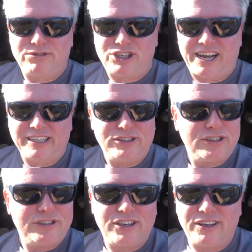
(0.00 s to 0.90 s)
change
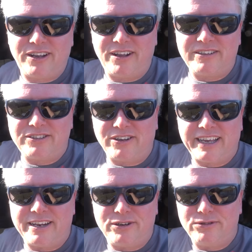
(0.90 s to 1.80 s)
as I
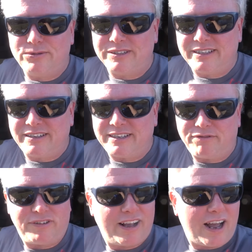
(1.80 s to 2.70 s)
get new and
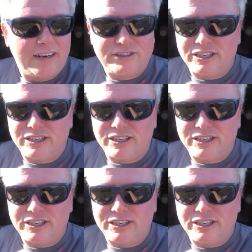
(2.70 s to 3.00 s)
different coloured